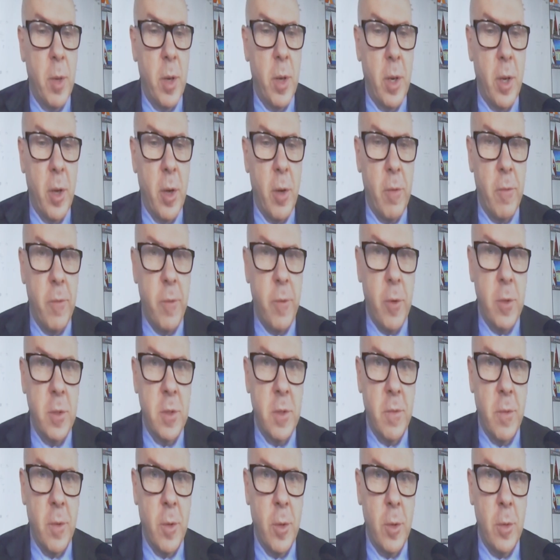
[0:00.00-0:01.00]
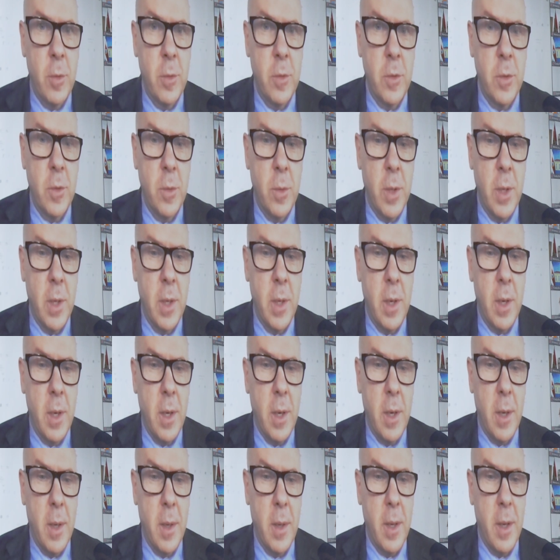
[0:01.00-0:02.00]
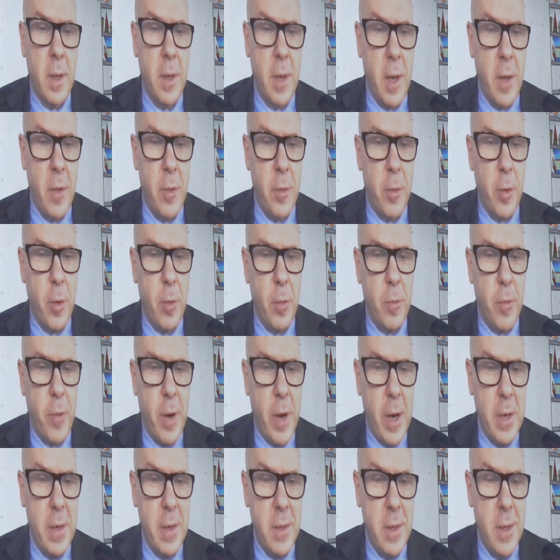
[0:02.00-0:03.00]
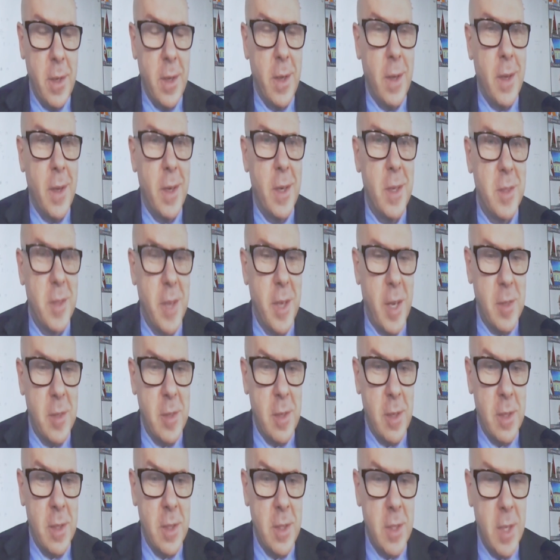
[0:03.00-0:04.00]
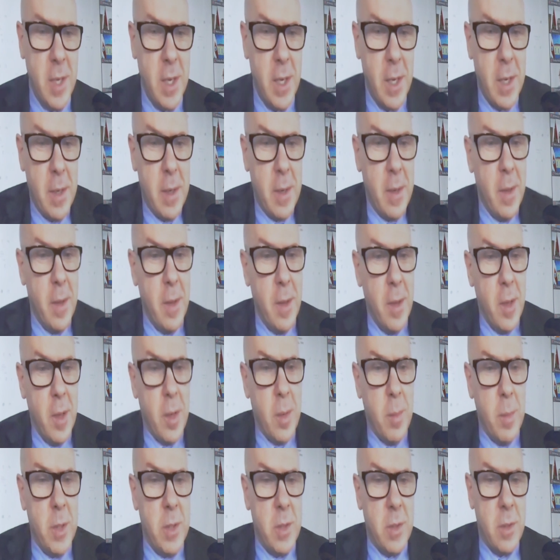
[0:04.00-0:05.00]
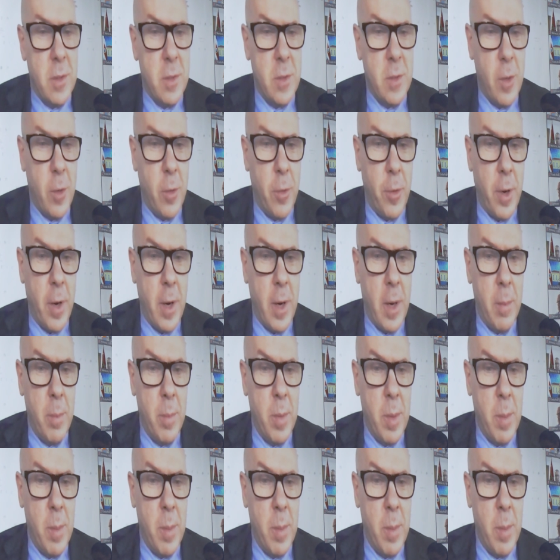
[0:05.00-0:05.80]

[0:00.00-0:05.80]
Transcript: going to go first of all to another old friend, His Excellency Mr. Zohrab